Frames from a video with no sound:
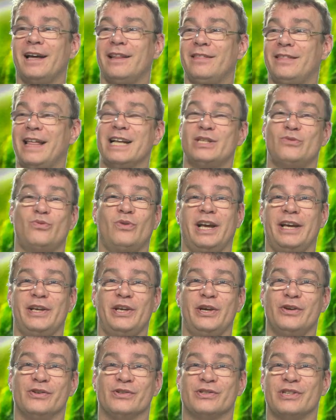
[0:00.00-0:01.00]
That's what I
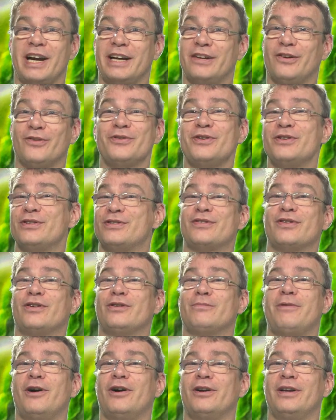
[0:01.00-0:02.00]
use. I don't use
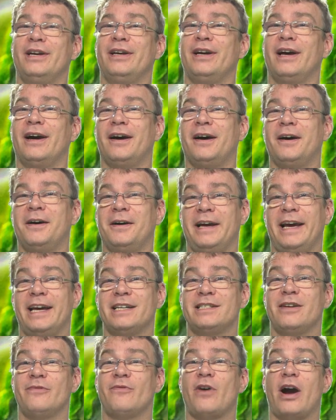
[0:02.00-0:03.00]
third-party
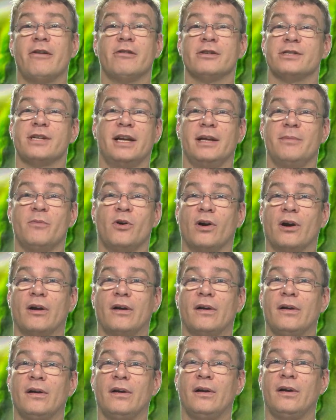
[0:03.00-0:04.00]
antivirus anymore,
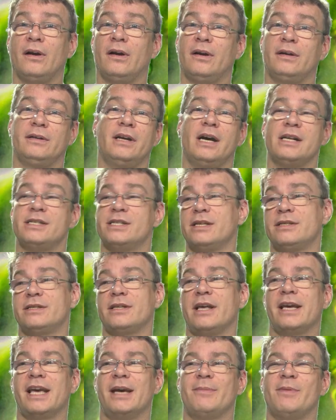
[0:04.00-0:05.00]
not since
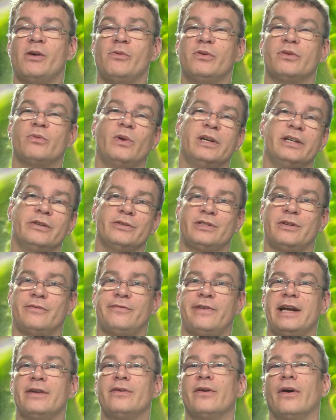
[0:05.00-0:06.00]
they came out with Windows
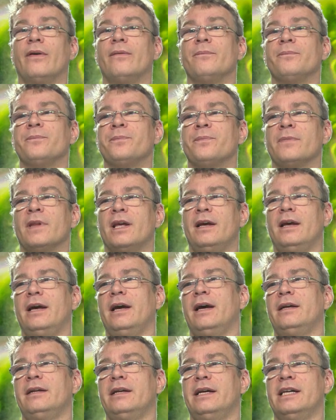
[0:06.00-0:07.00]
Defender.
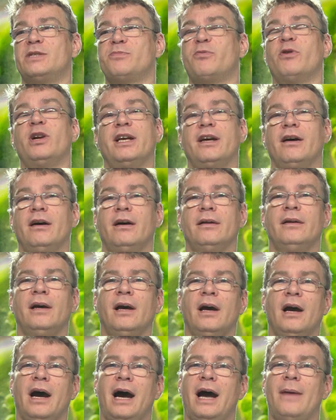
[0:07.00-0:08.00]
And it's pretty good.
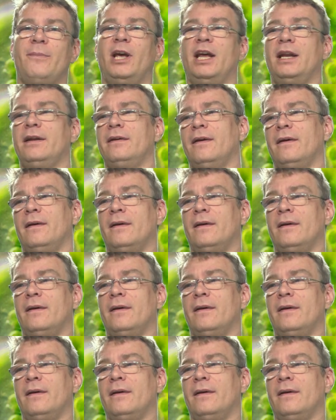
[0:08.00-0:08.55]
I mean,